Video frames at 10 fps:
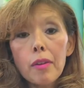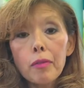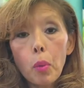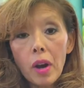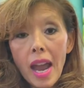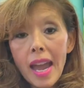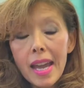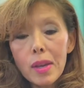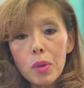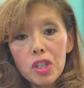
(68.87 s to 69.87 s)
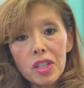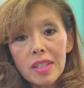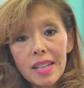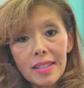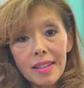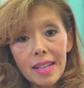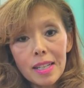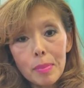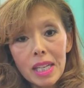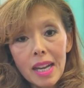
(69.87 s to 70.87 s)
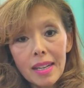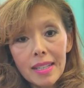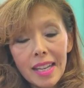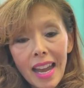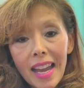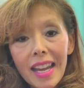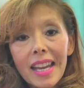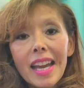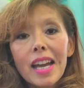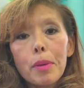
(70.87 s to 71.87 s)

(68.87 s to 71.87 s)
for A, which is things that need to be done today,